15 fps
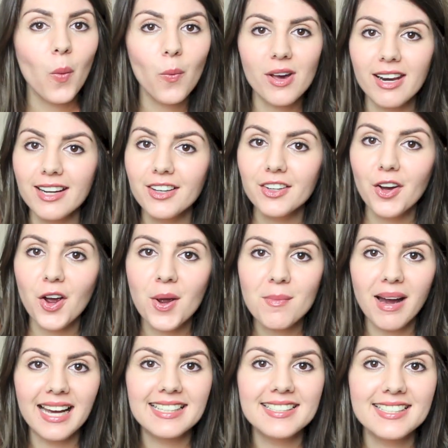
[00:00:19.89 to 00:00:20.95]
when I got
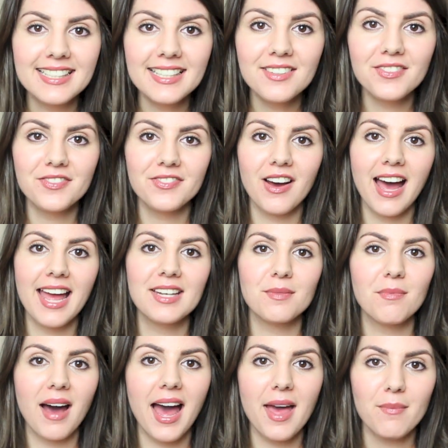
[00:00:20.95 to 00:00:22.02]
home, I did find
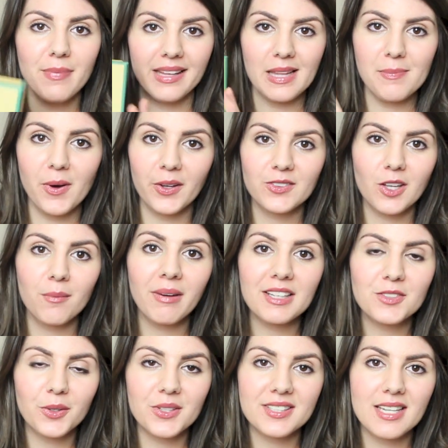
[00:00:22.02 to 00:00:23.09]
my bellabox on my
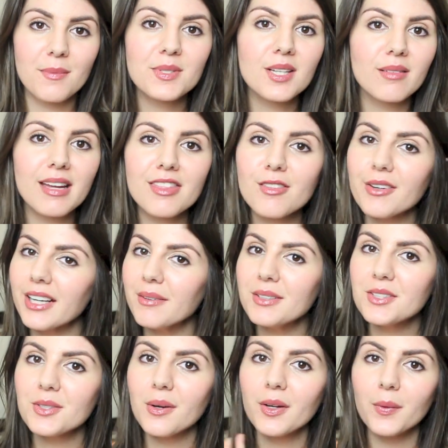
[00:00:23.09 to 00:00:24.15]
doorstep, so I thought I
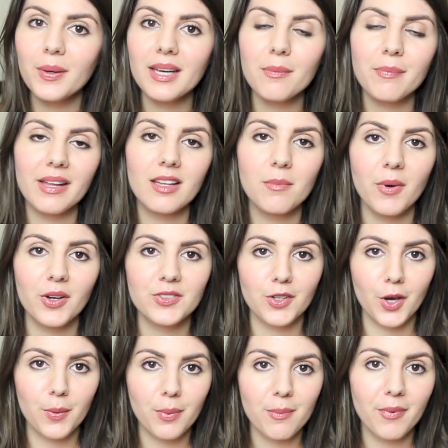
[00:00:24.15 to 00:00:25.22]
would do a quick
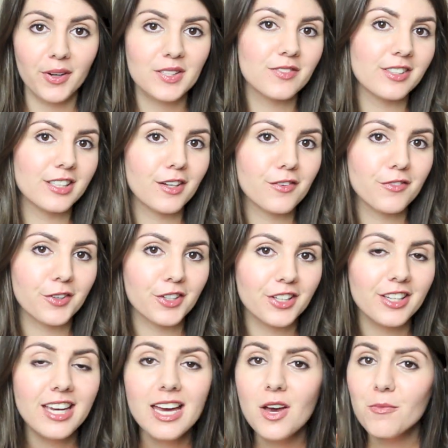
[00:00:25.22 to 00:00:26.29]
bellabox open box video for
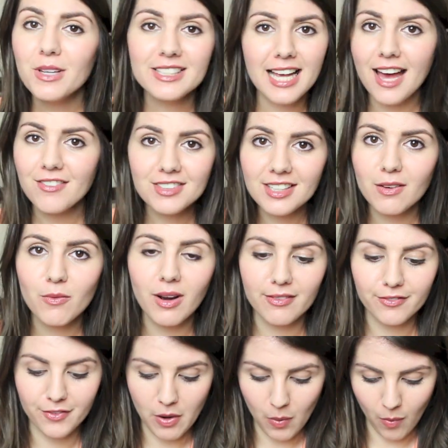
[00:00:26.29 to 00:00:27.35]
you because I haven't done
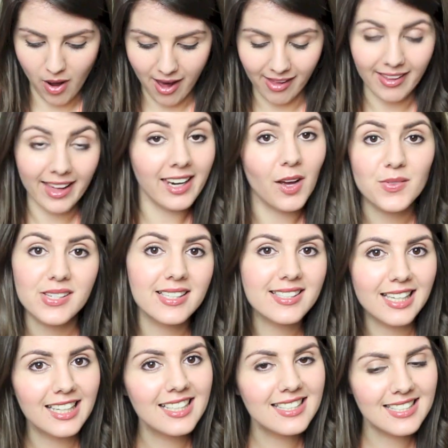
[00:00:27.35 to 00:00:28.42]
one for a while and I was
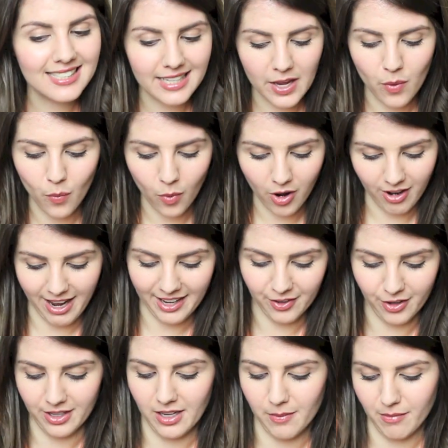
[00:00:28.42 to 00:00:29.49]
excited to see what I
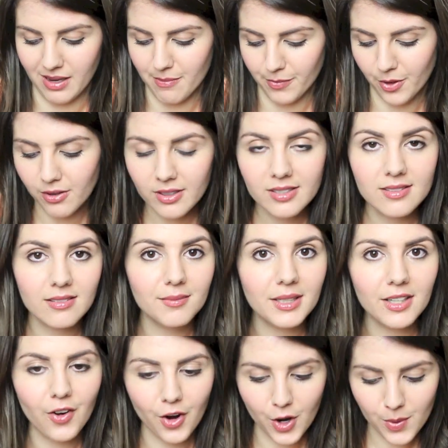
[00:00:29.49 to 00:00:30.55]
got in my box. So I'm
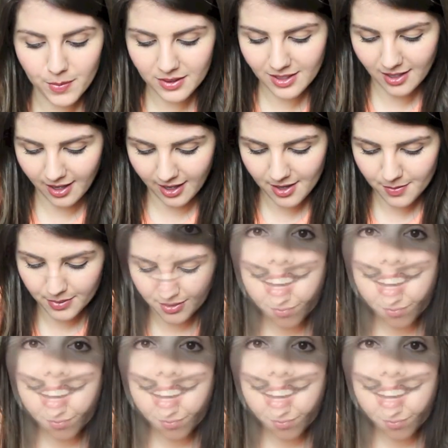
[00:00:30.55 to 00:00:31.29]
going to open it up.